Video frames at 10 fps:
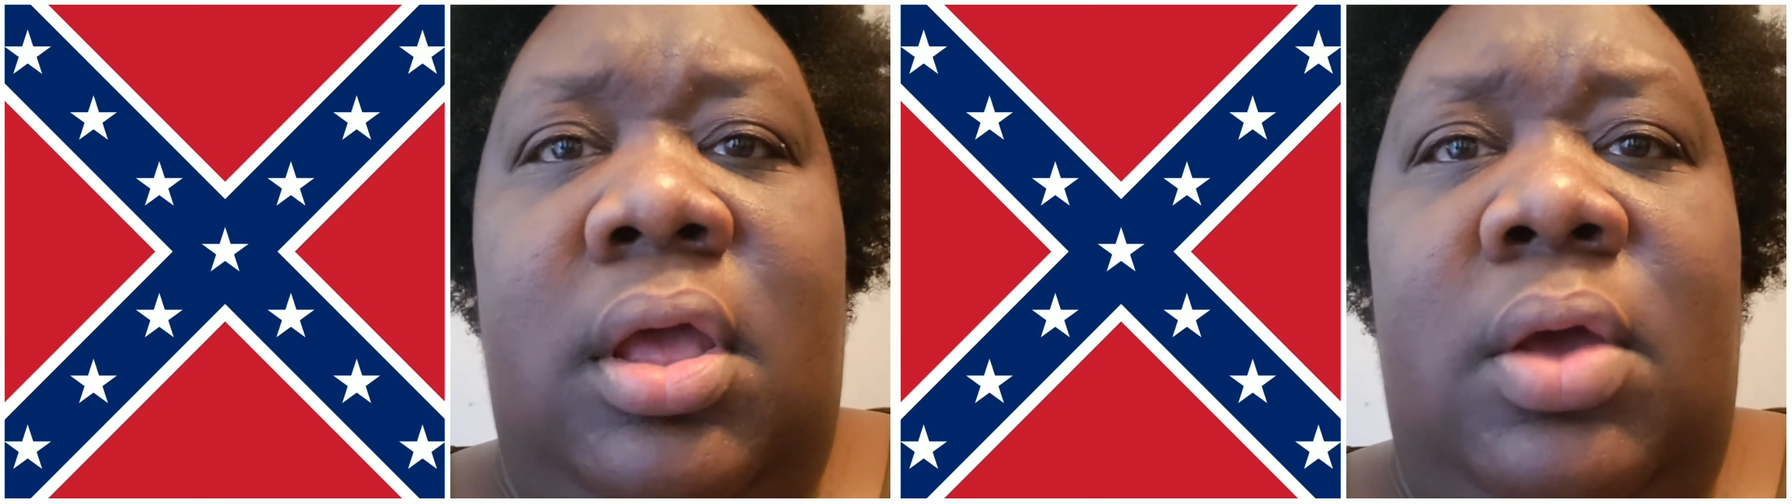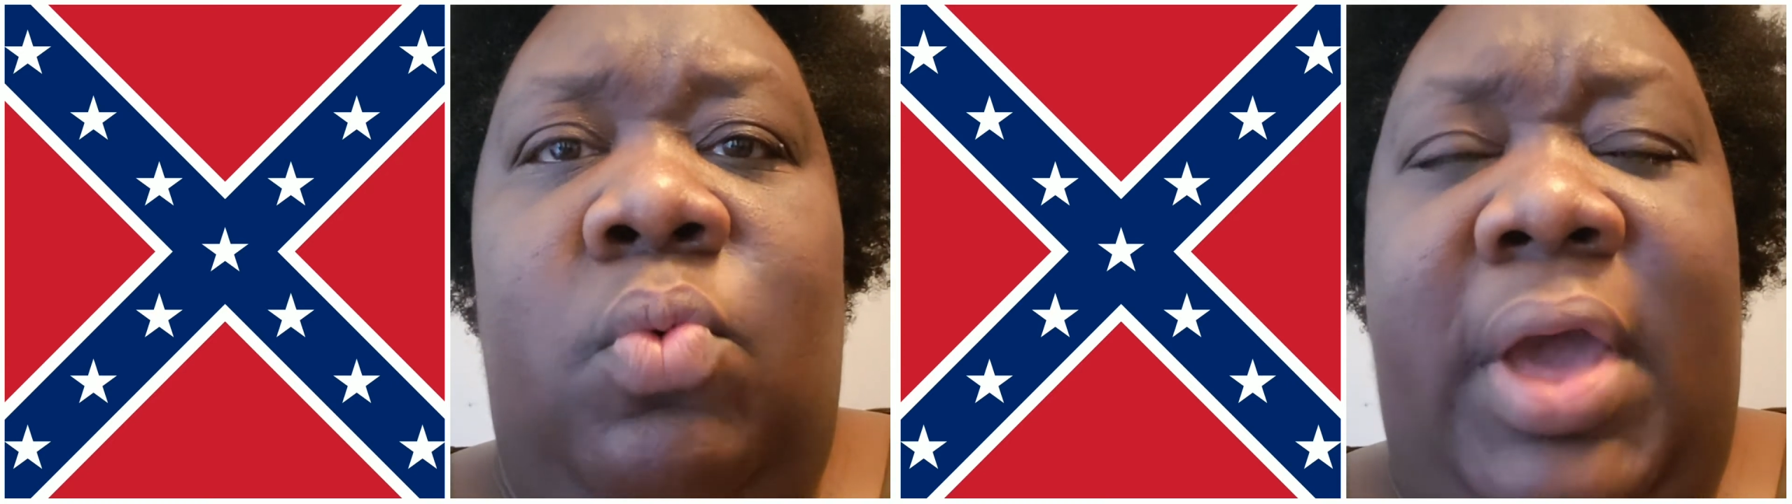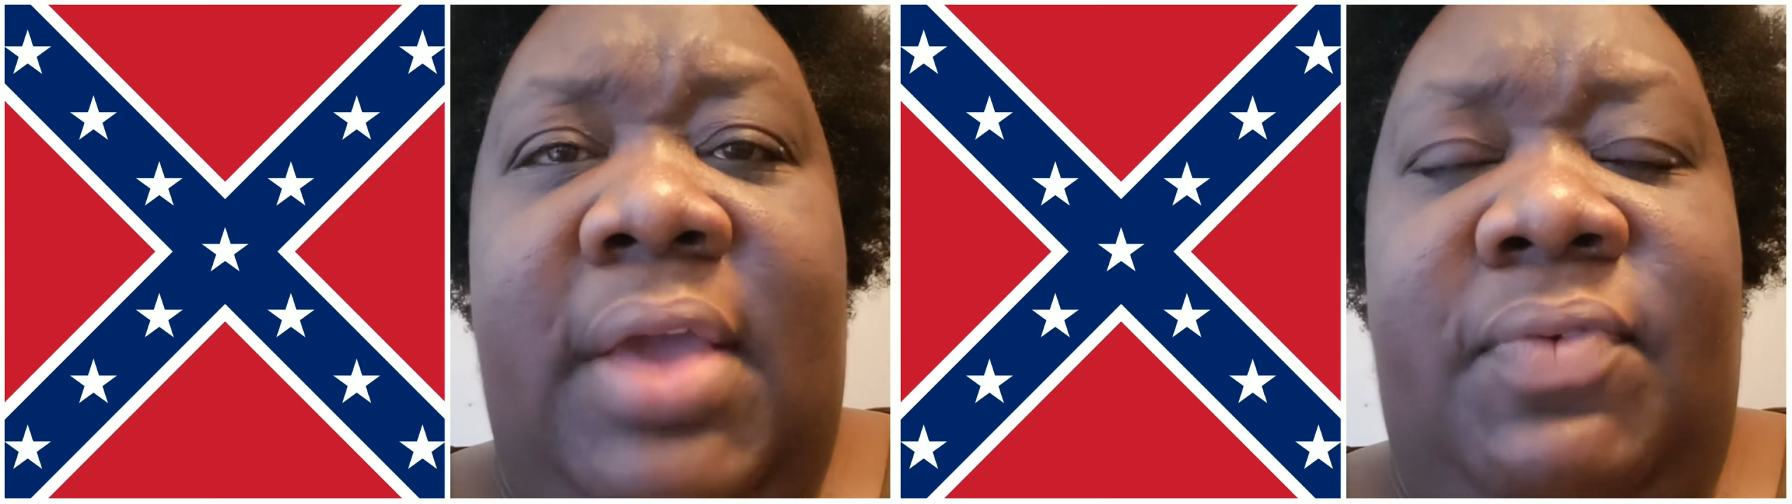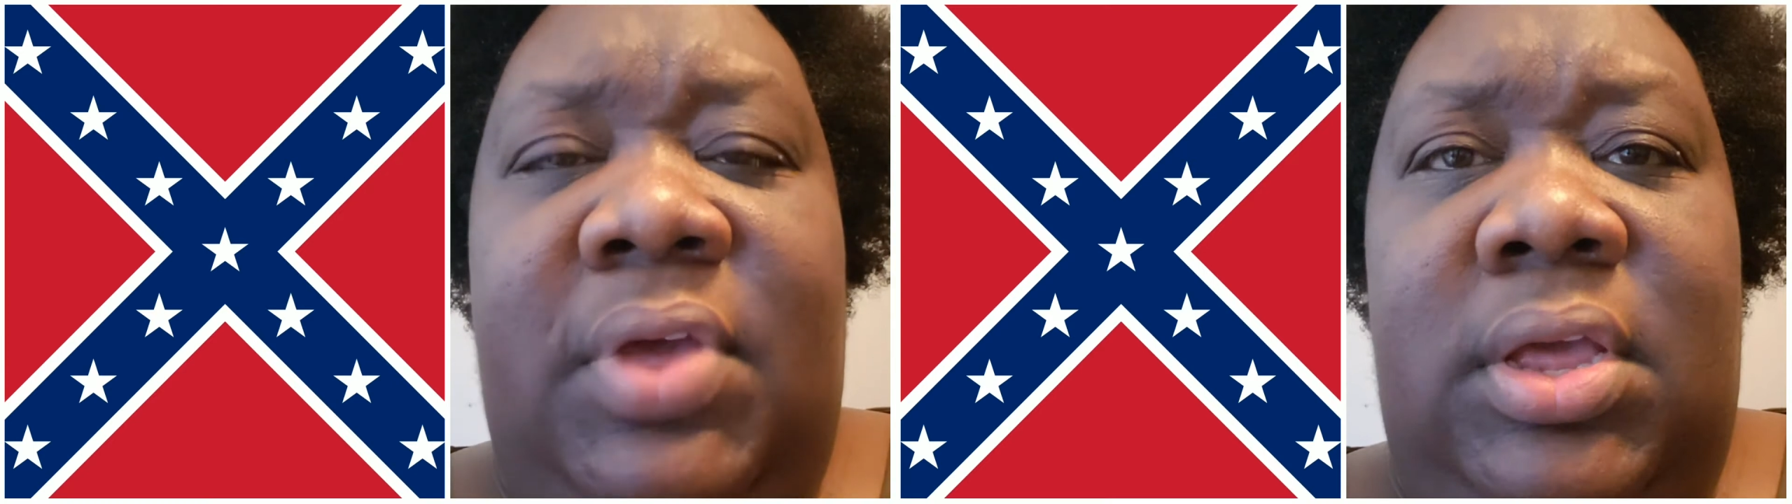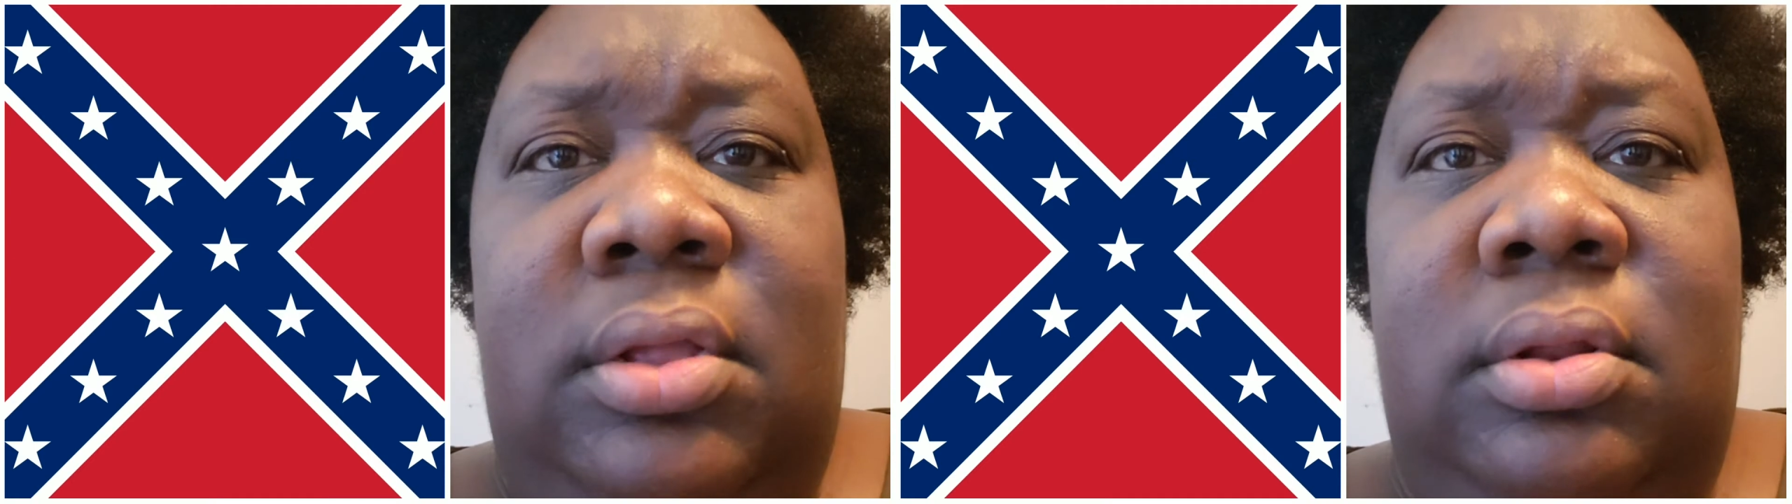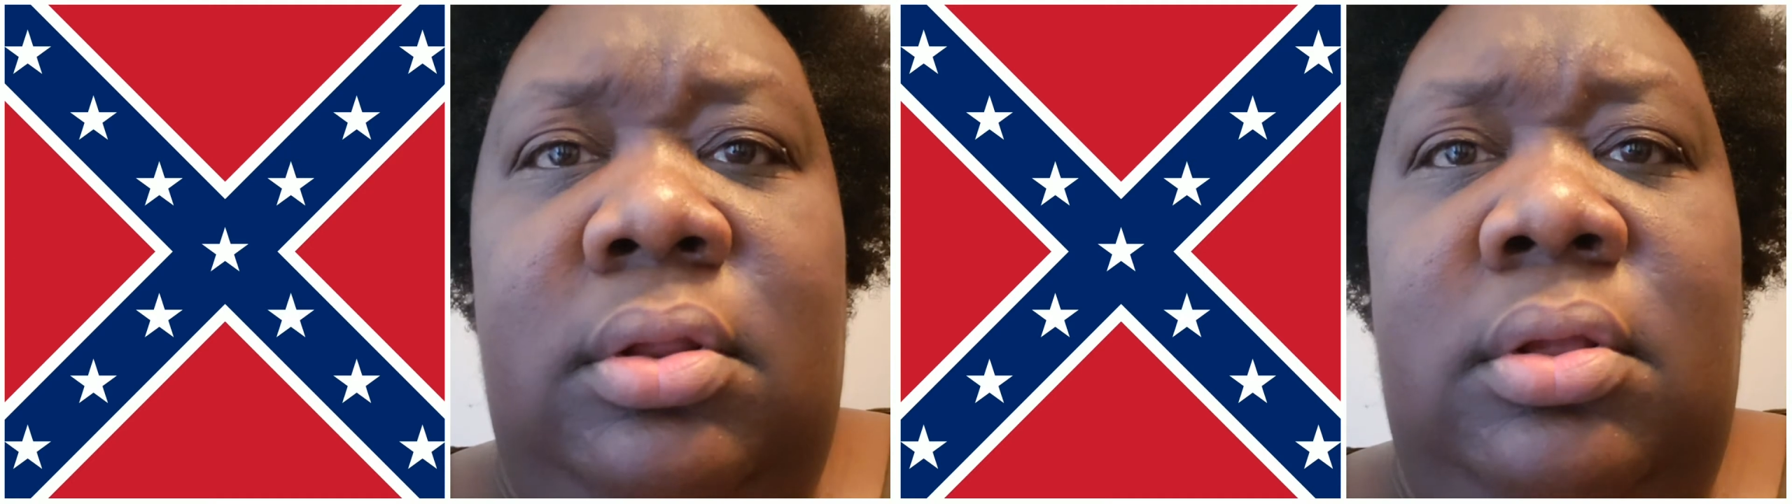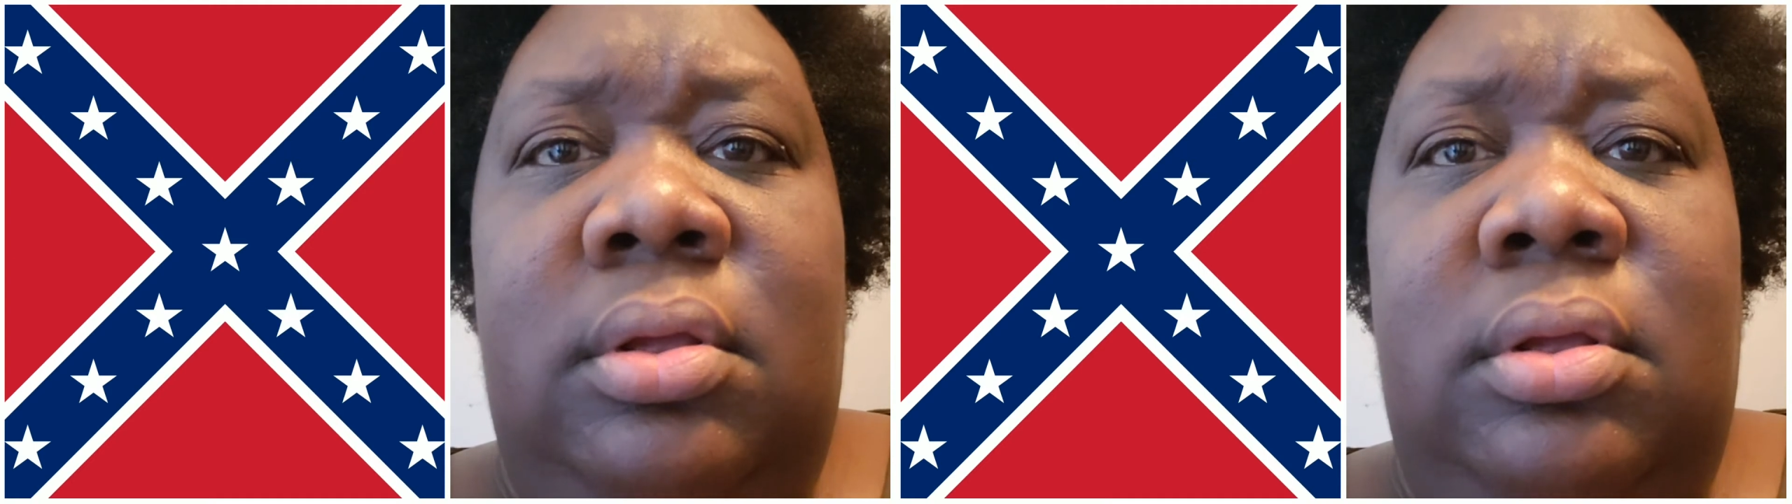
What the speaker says: waving